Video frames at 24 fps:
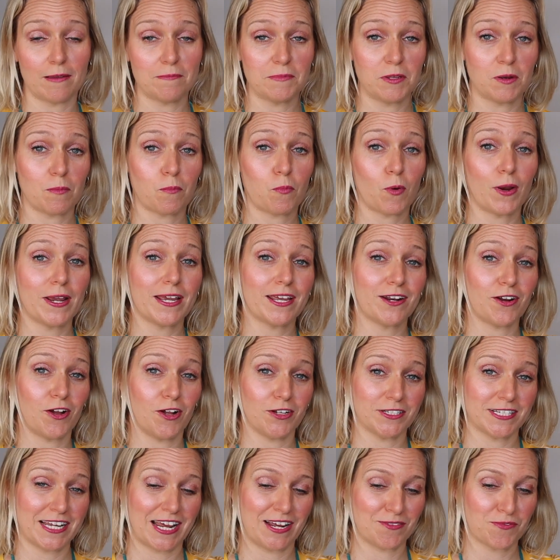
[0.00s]
I'm going to break it
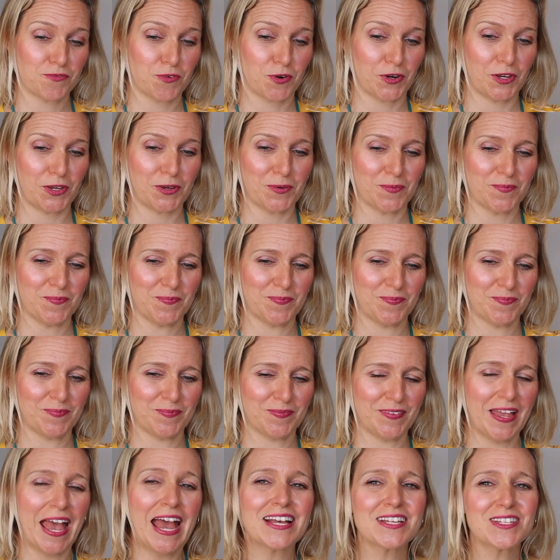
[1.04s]
all down for you.
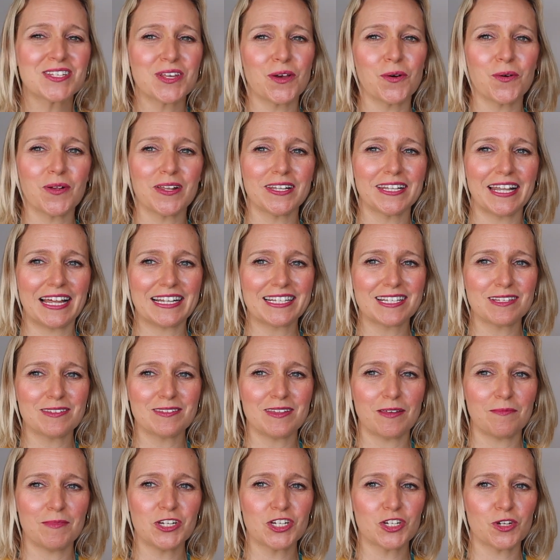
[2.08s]
So let
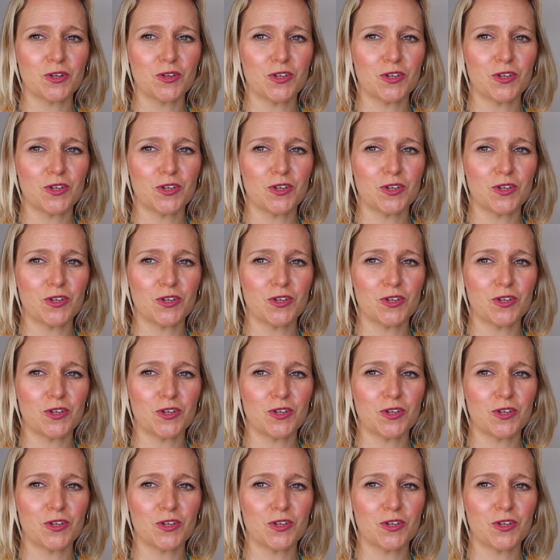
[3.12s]
me show